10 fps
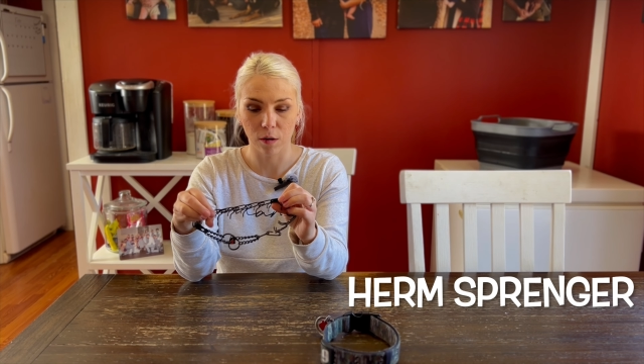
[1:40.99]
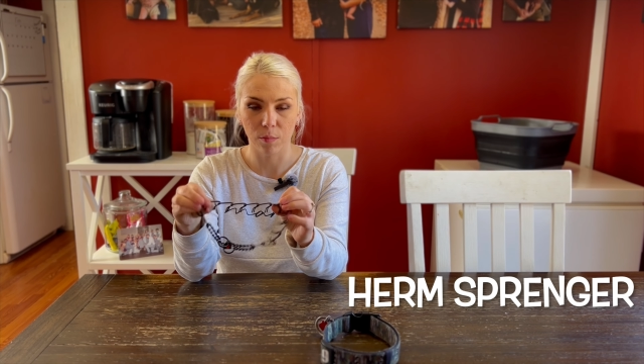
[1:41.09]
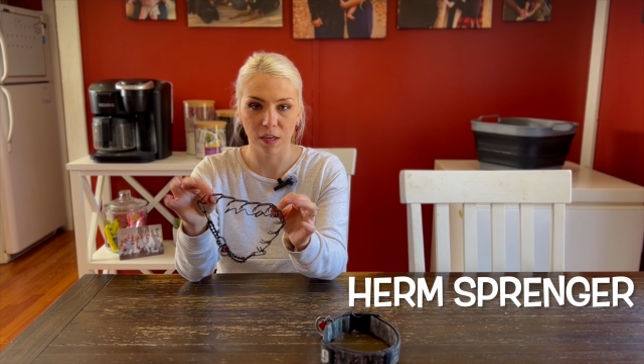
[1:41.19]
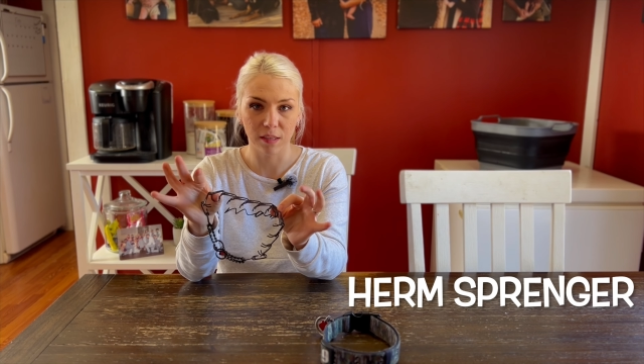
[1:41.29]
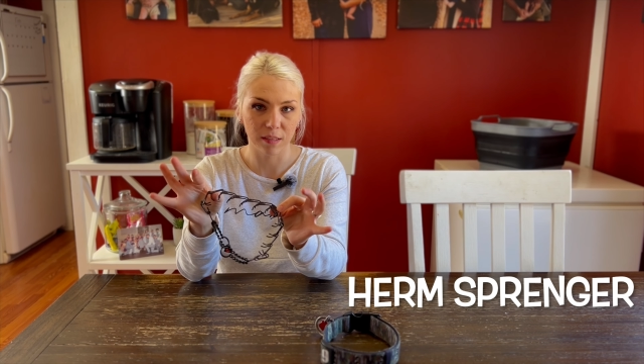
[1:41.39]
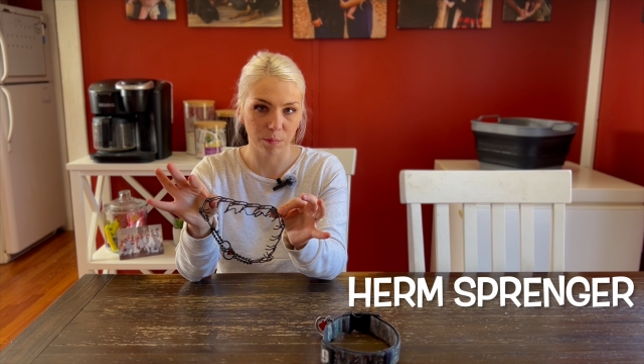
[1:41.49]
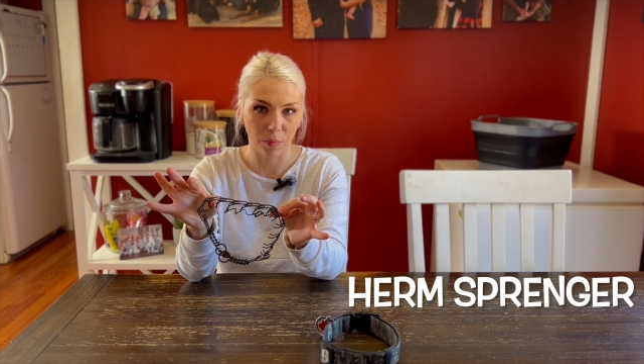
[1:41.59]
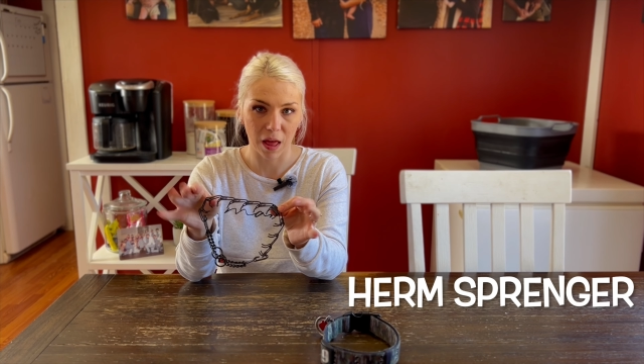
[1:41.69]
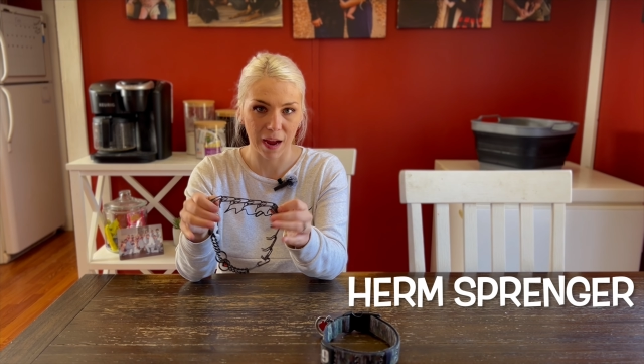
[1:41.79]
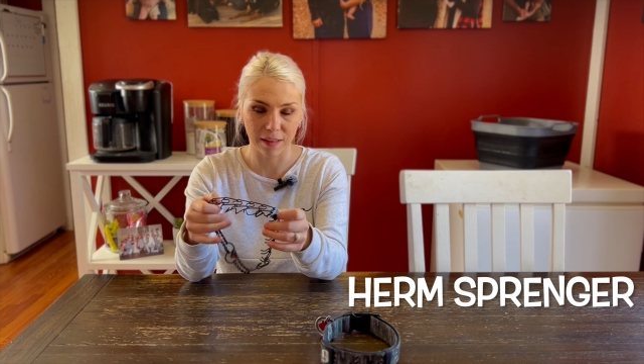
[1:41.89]
but it's in
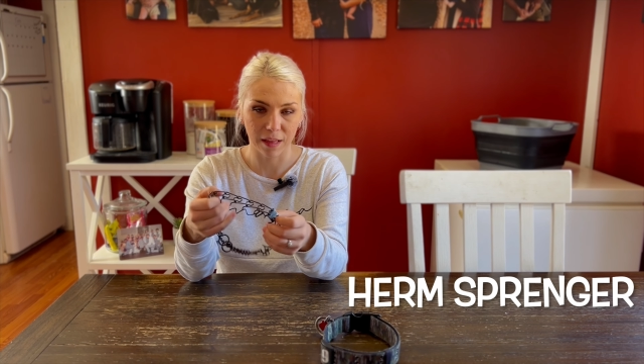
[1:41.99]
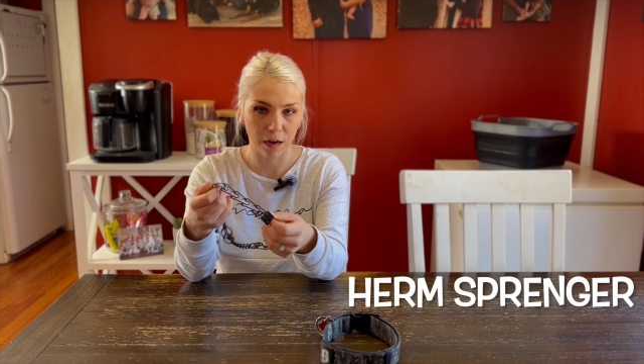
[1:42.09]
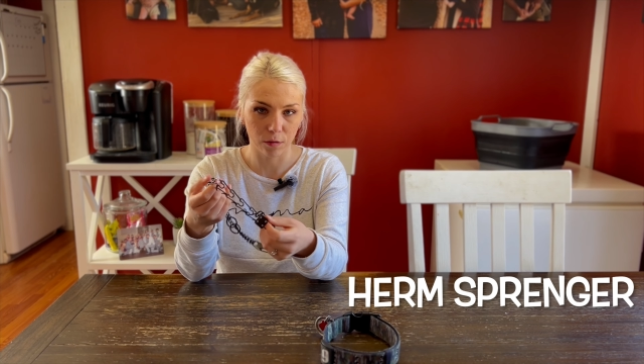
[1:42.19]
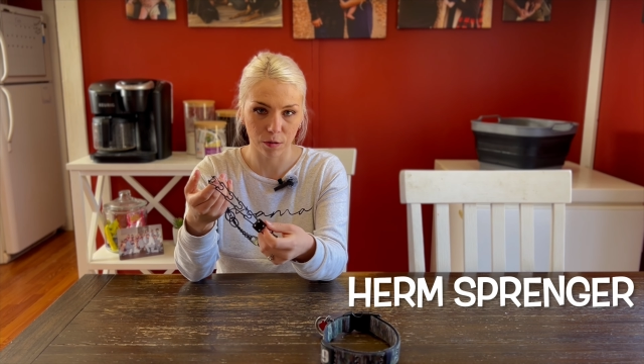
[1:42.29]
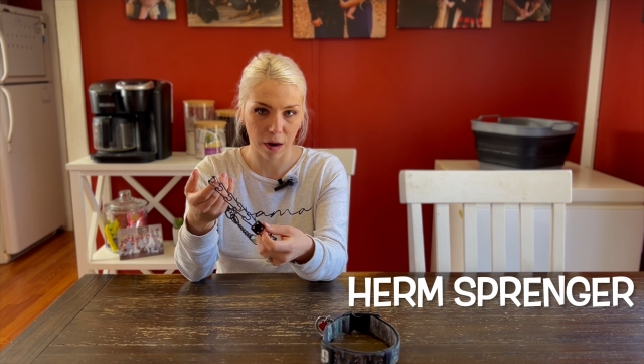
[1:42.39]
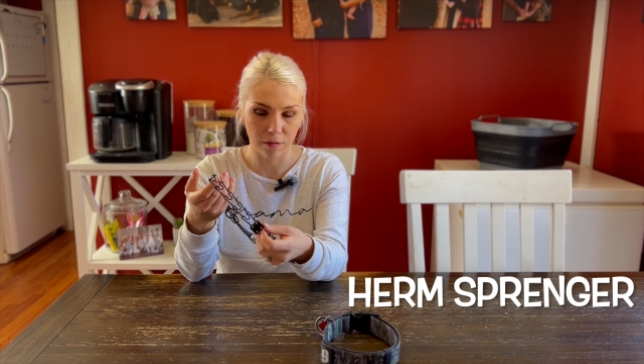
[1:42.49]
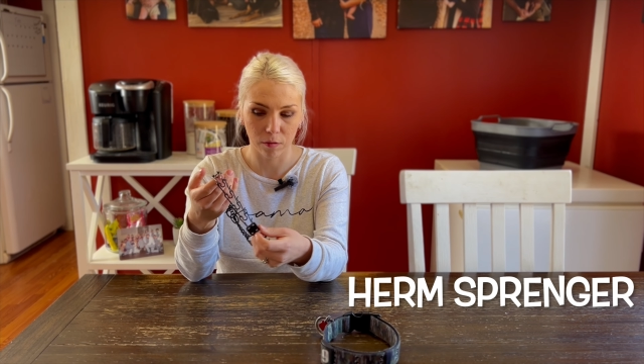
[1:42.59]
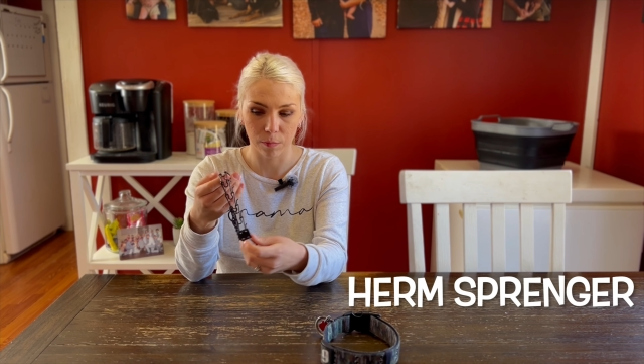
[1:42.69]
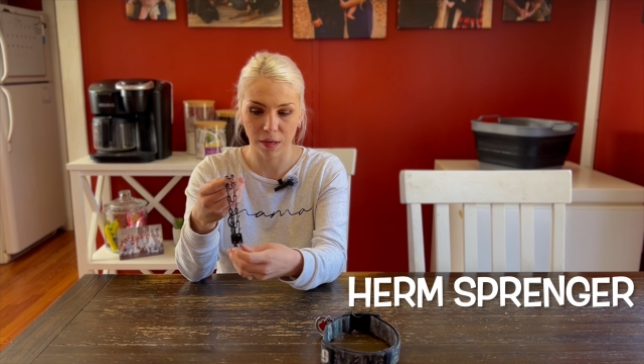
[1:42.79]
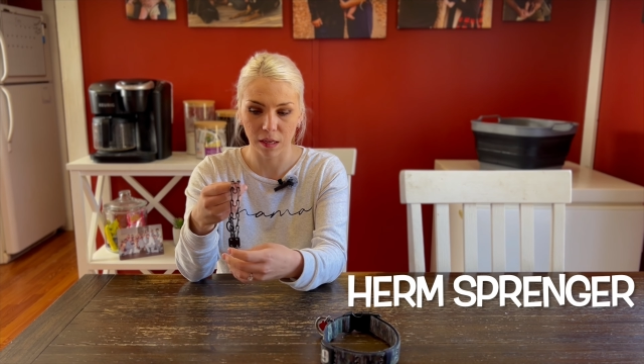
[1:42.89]
black. They also have
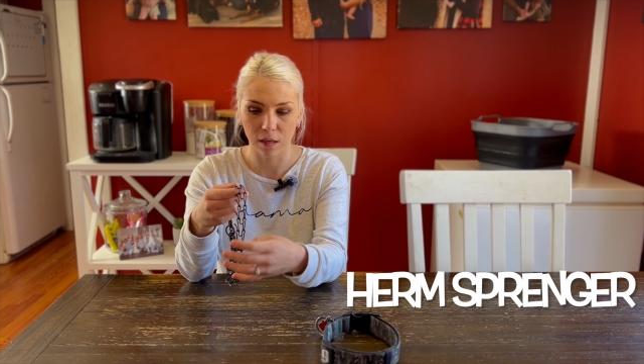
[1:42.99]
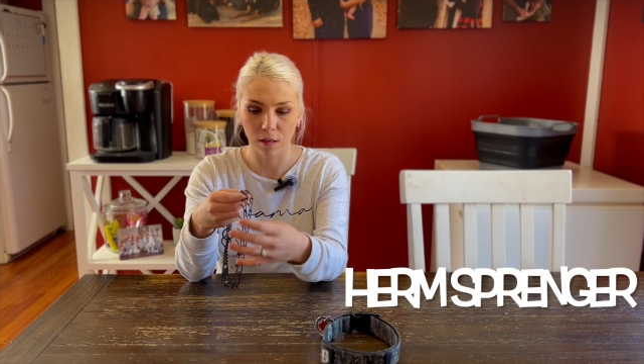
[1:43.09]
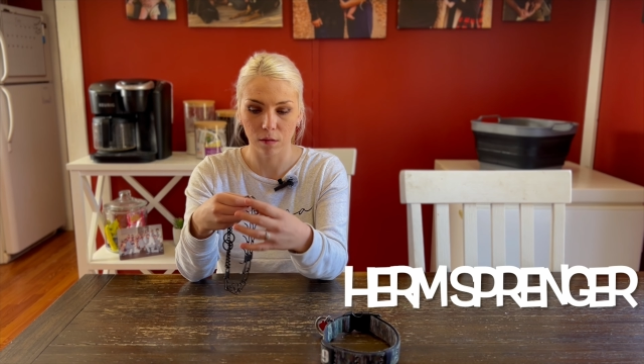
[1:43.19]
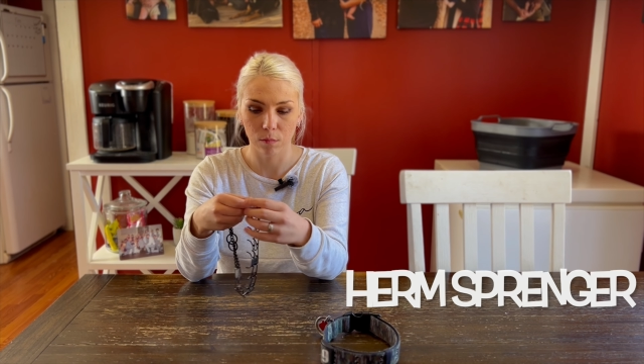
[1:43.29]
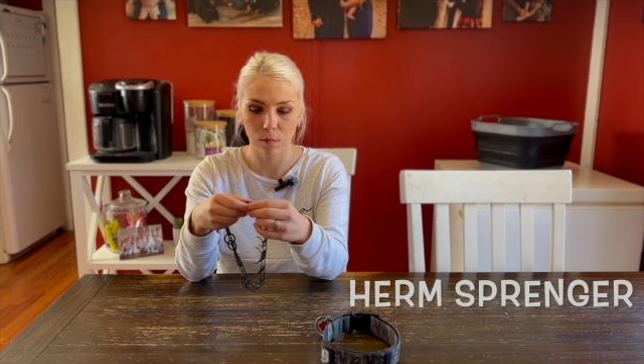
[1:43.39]
them in